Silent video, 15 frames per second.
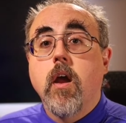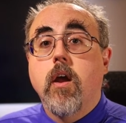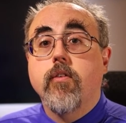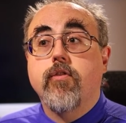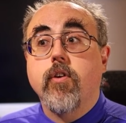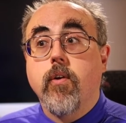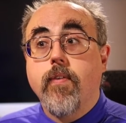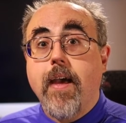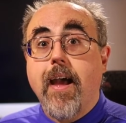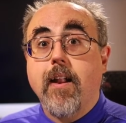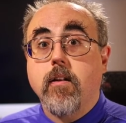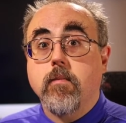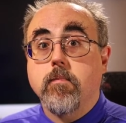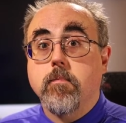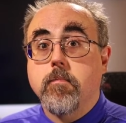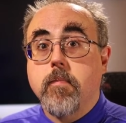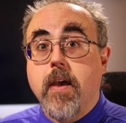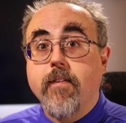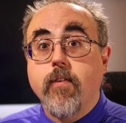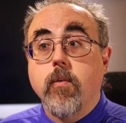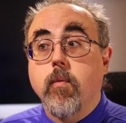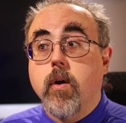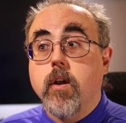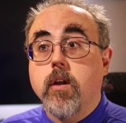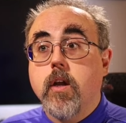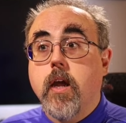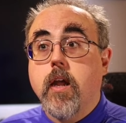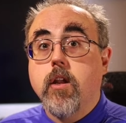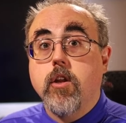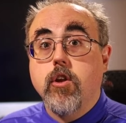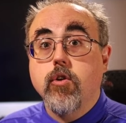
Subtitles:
so that everyone can